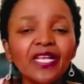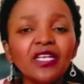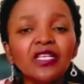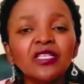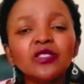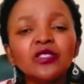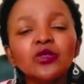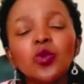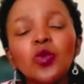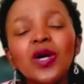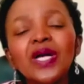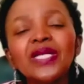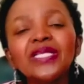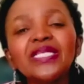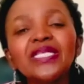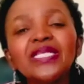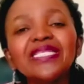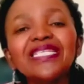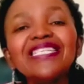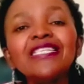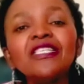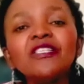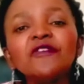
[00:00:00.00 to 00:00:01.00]
is when
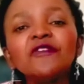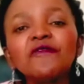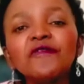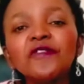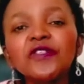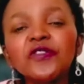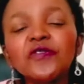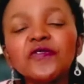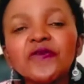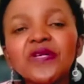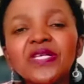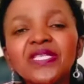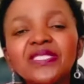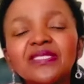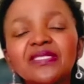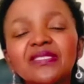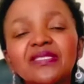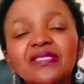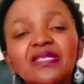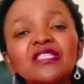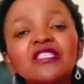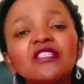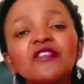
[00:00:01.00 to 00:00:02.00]
it
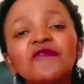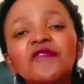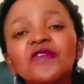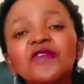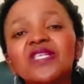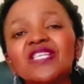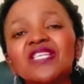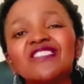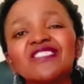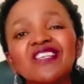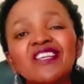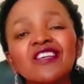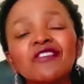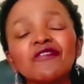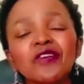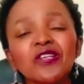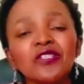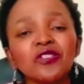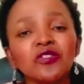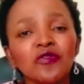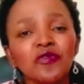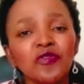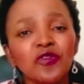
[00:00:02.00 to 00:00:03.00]
infiltrates significant
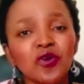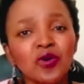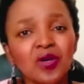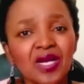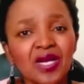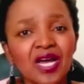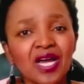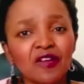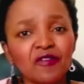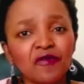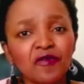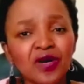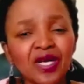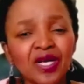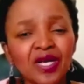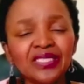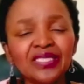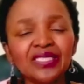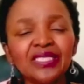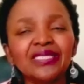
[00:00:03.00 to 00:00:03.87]
areas of your life, right?